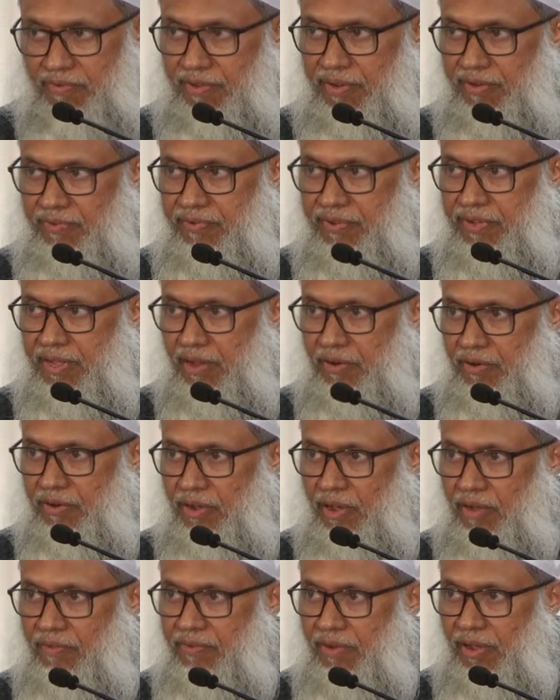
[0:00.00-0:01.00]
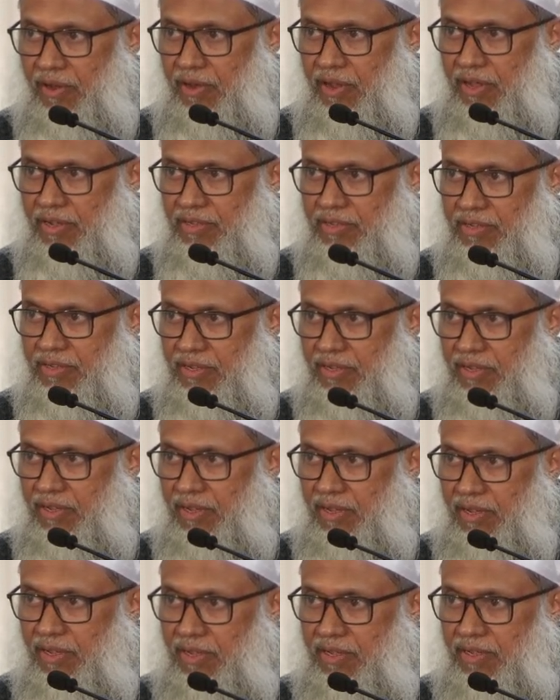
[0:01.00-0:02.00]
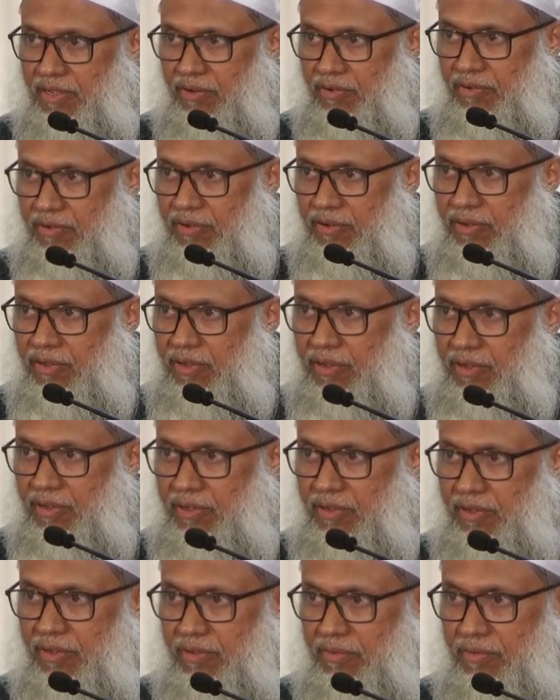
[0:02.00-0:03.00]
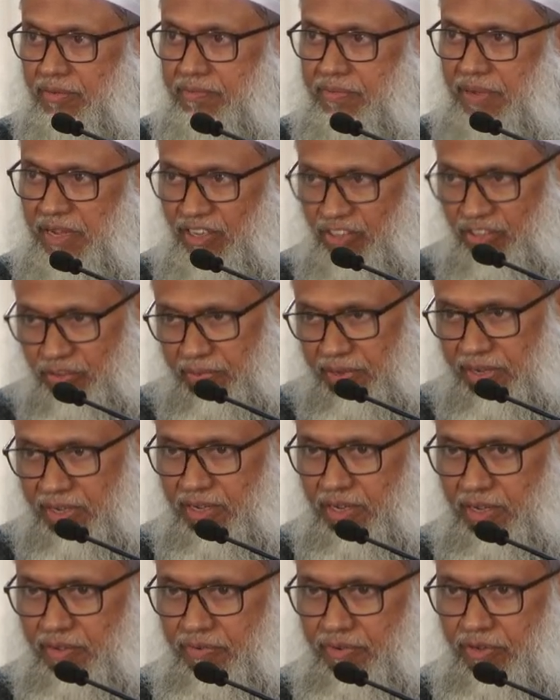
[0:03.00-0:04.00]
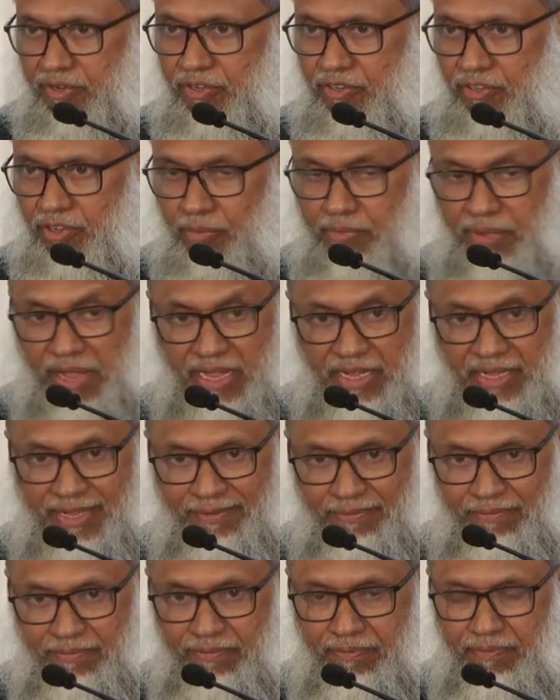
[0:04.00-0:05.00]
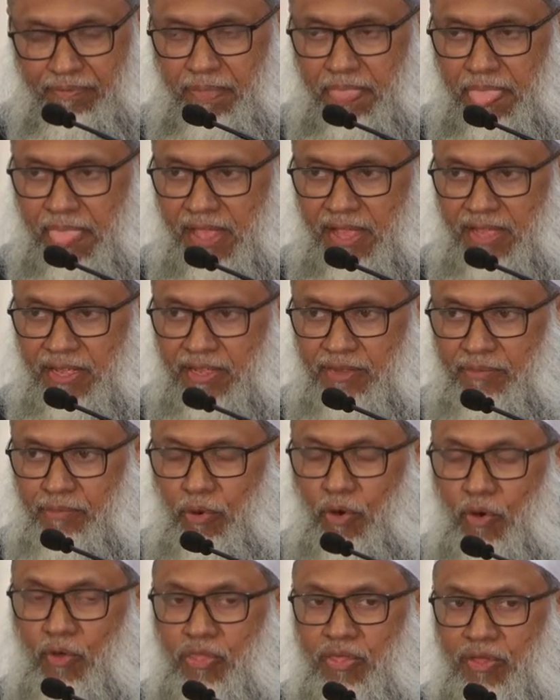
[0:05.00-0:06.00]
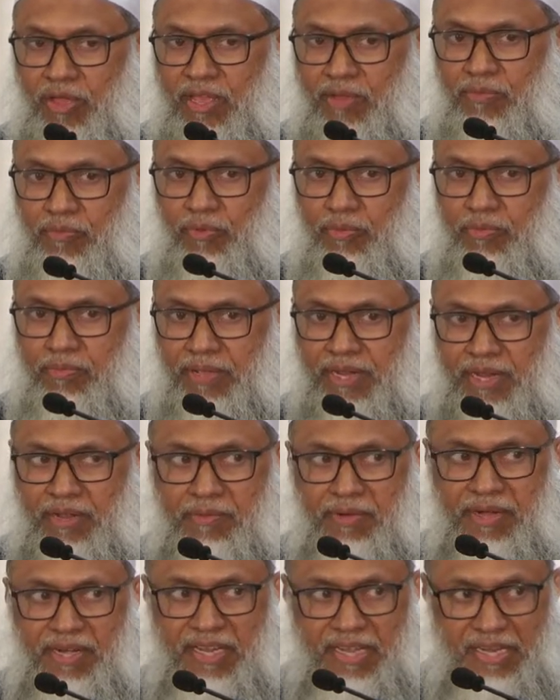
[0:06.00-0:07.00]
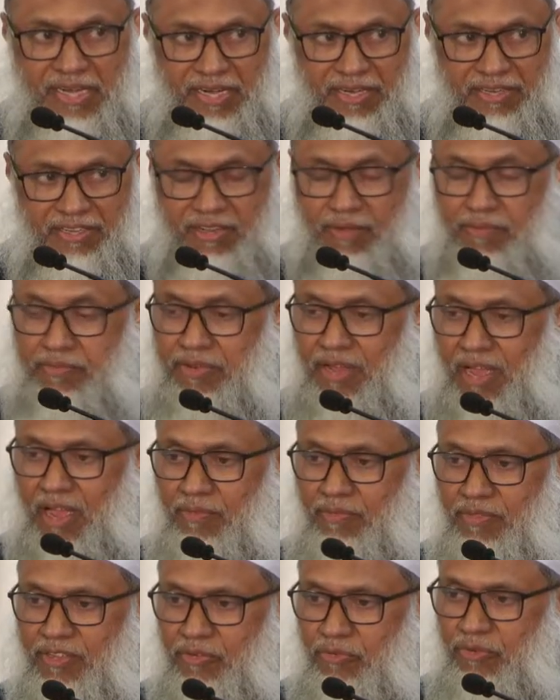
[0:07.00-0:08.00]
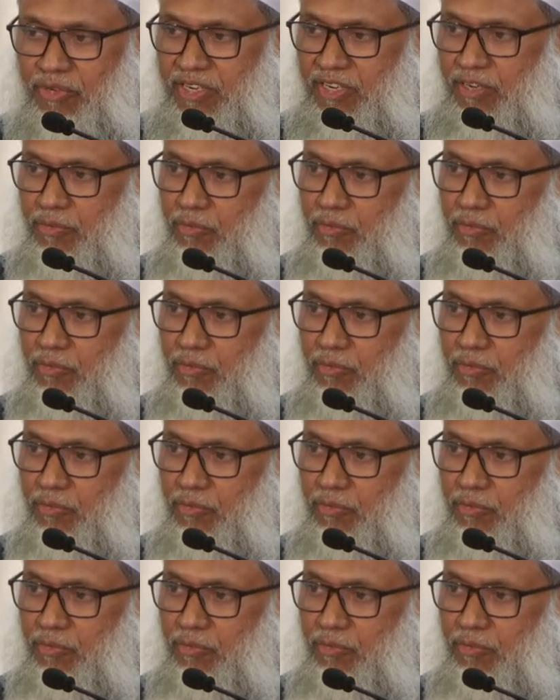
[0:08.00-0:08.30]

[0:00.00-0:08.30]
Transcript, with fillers: in fear of Allah's, you know, uh, punishment if we disobey Him. Both a believer needed. Sometimes we need